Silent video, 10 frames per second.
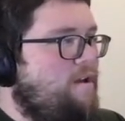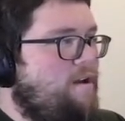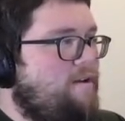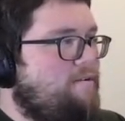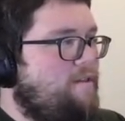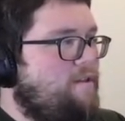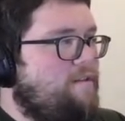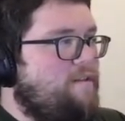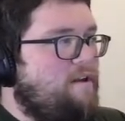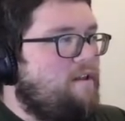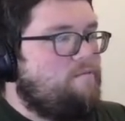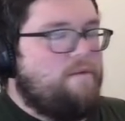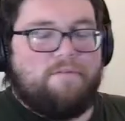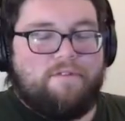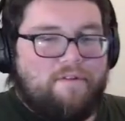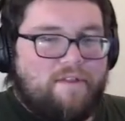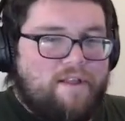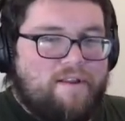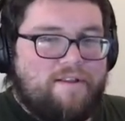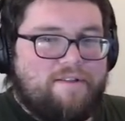I don't think that a lot of people know
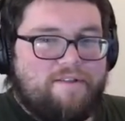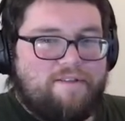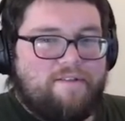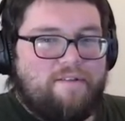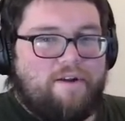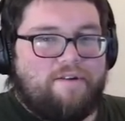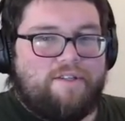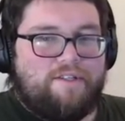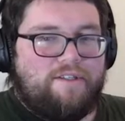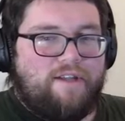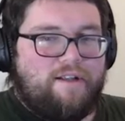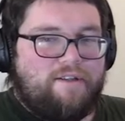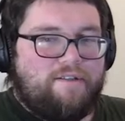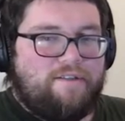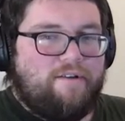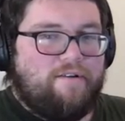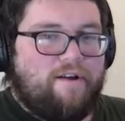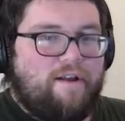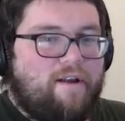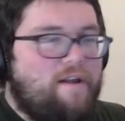that it's there just yet.
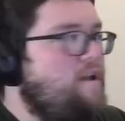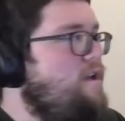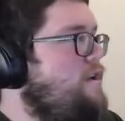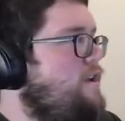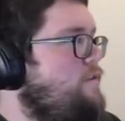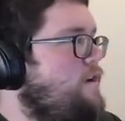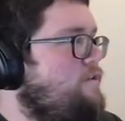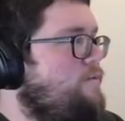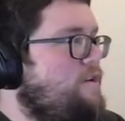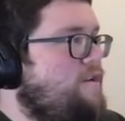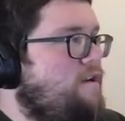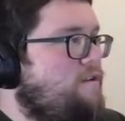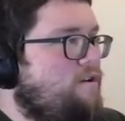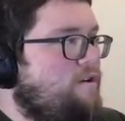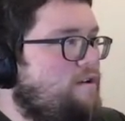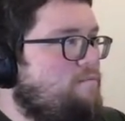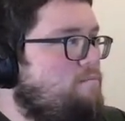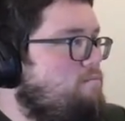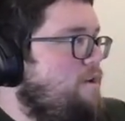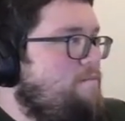So if you guys want to take a look,
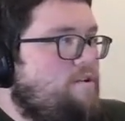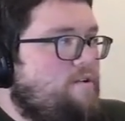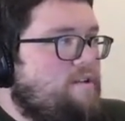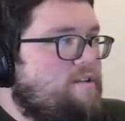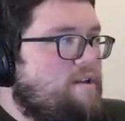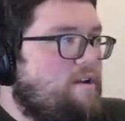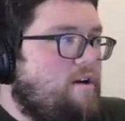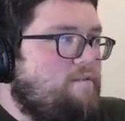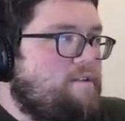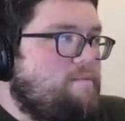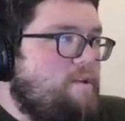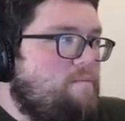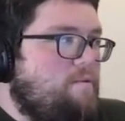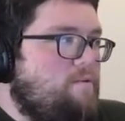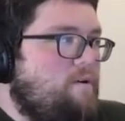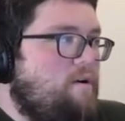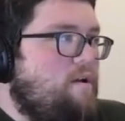and maybe you can send it off to some people who are